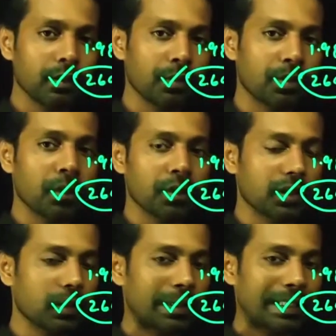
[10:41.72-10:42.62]

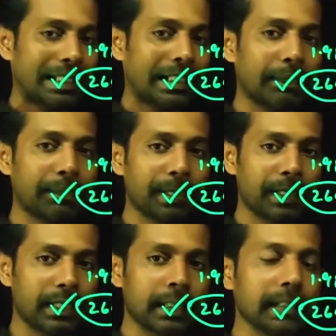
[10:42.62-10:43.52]
observation has to be
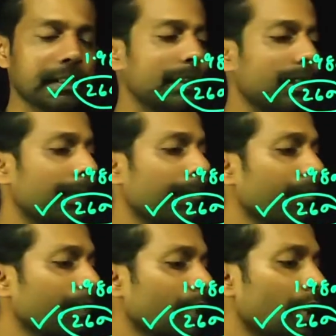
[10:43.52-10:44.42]
independent each other.
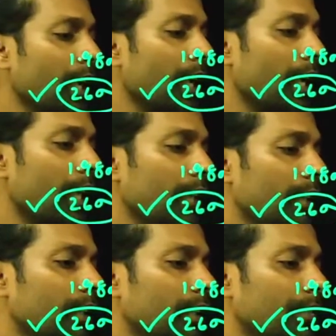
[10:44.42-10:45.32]
And
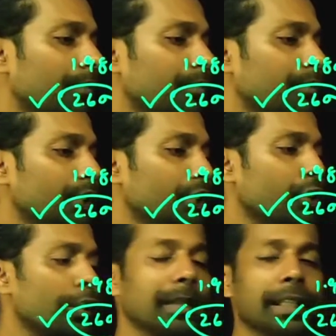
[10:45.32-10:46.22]
there
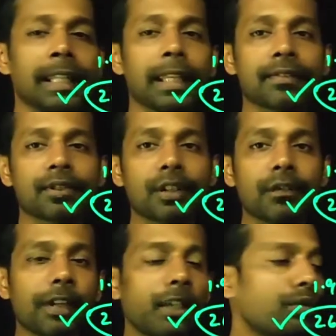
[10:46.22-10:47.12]
shouldn't be any
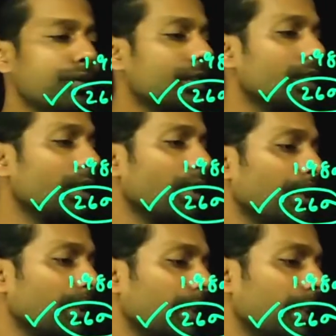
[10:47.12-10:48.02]
extreme values
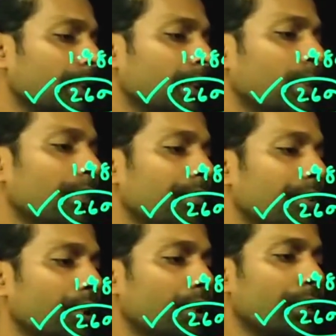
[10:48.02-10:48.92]
among the data.
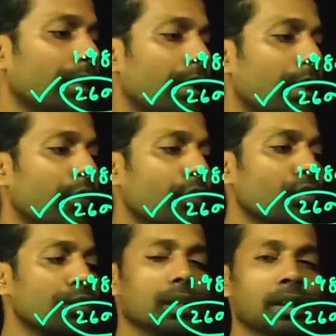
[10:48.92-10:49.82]
You have 100
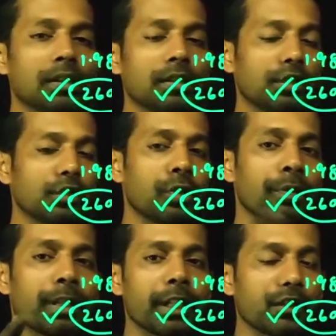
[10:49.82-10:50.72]
scores here. There
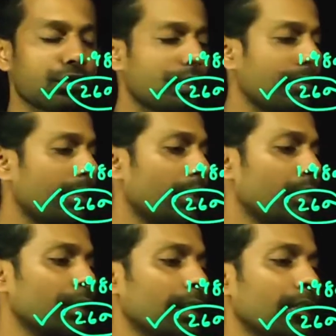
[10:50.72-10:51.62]
shouldn't be any extreme
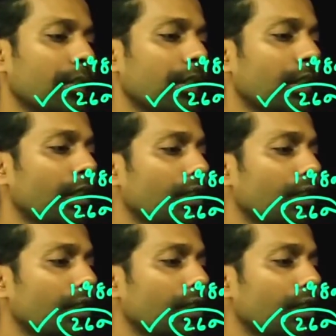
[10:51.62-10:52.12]
values in that one.